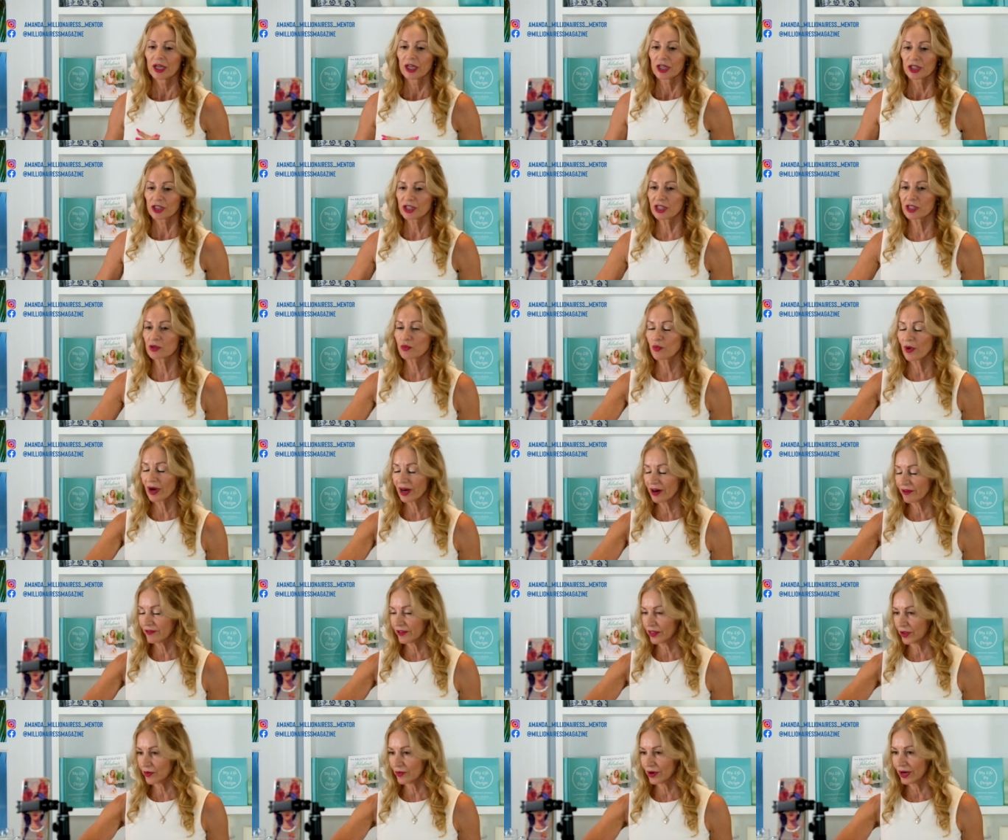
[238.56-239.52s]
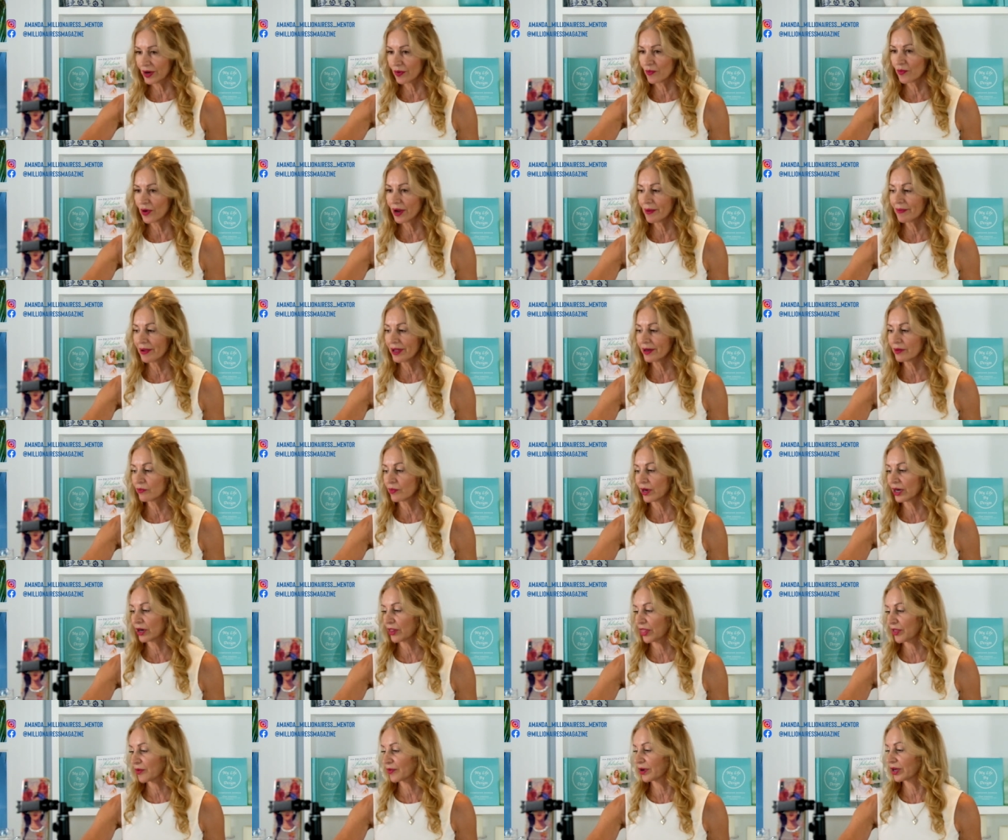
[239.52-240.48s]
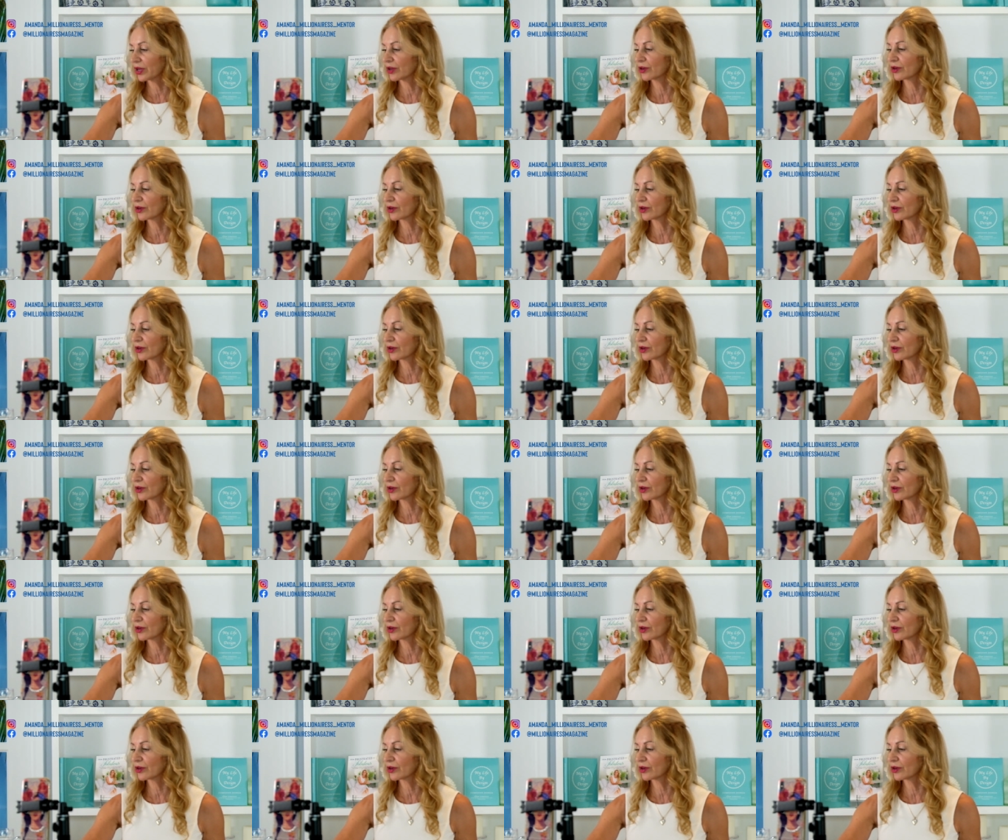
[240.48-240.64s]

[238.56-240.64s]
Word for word: she's one of three women, one of three